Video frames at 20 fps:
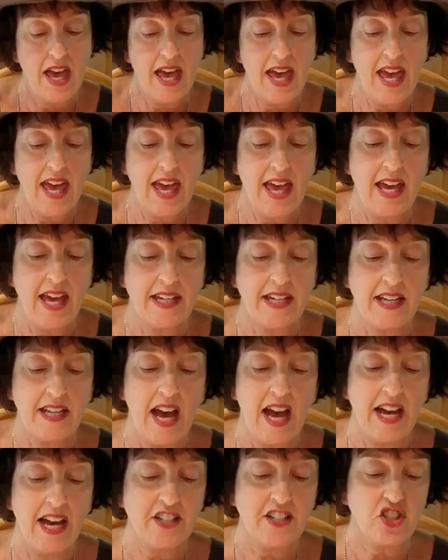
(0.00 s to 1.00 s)
and
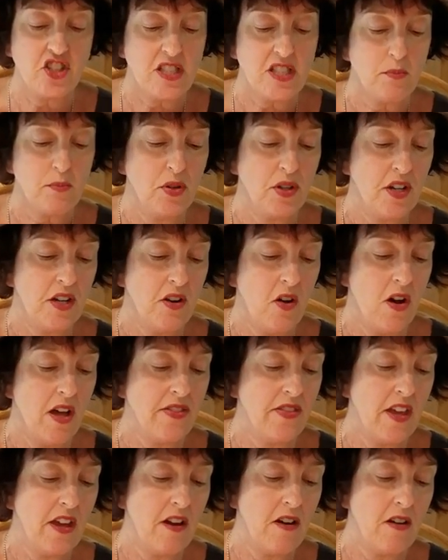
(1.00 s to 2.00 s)
I just put it on
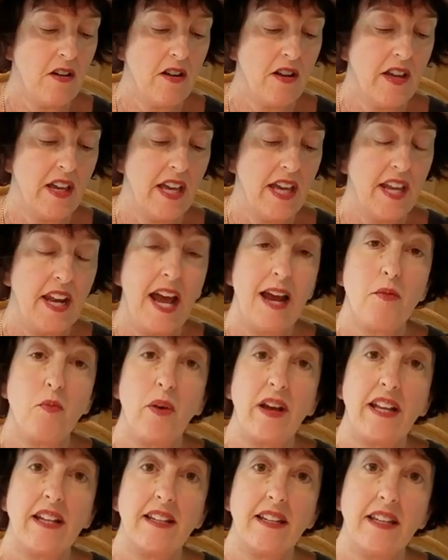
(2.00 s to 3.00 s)
there and I
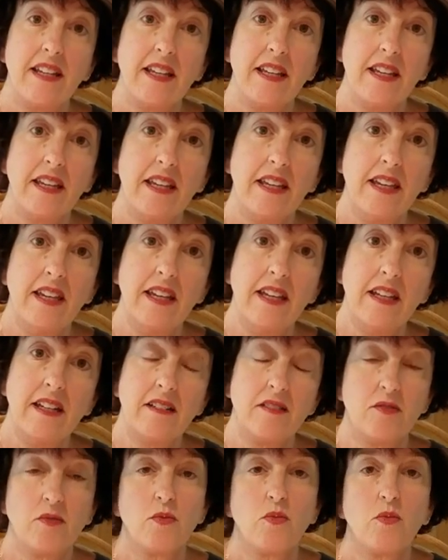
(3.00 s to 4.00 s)
went eh,
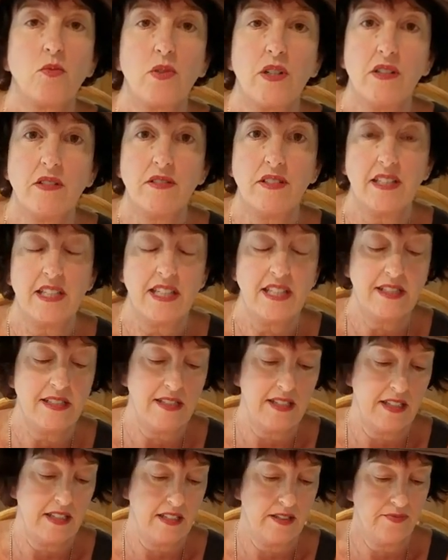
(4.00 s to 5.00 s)
real
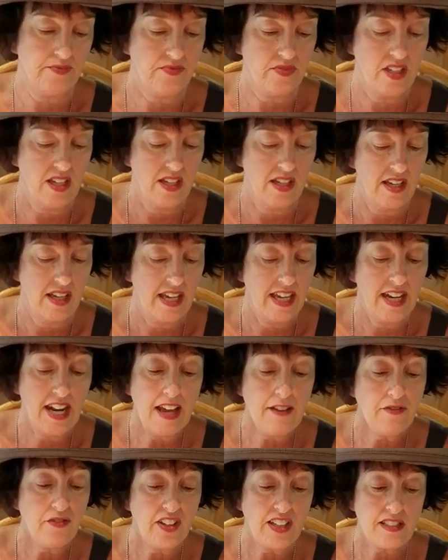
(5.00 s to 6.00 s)
easy and
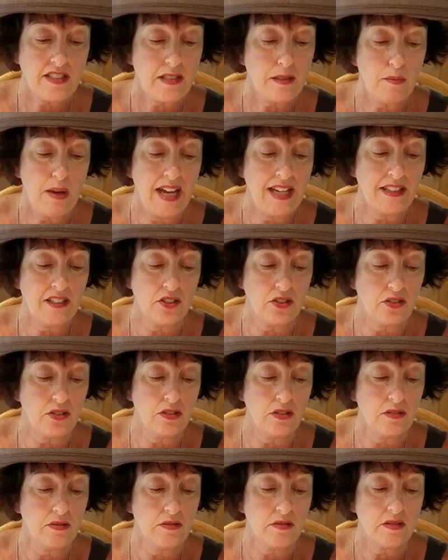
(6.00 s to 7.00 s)
I fixed my
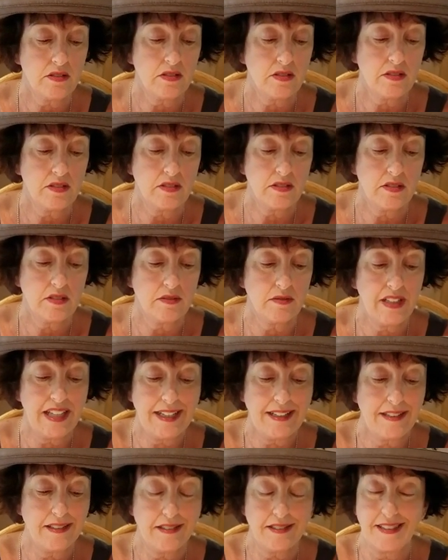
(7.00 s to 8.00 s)
little
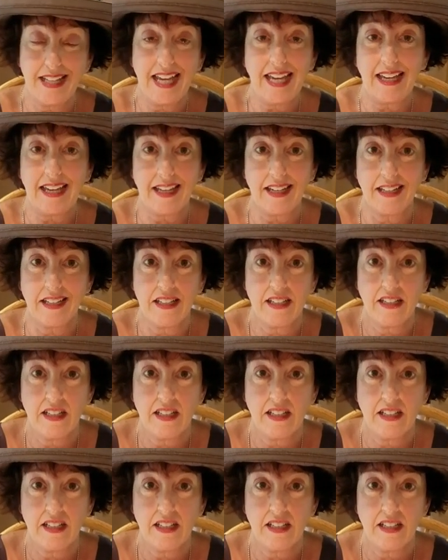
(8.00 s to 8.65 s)
like ding